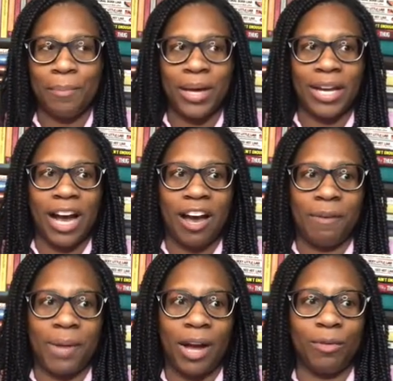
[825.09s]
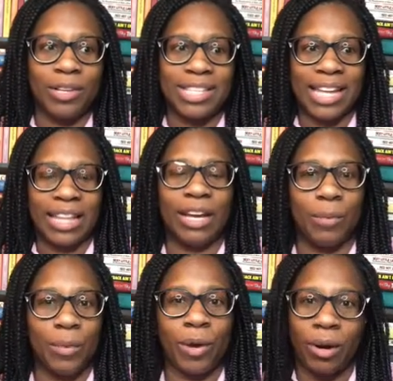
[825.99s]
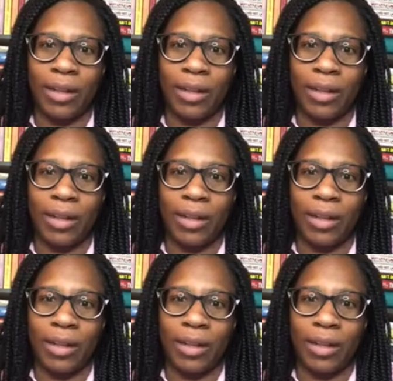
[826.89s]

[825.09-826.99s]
But I will say that like we were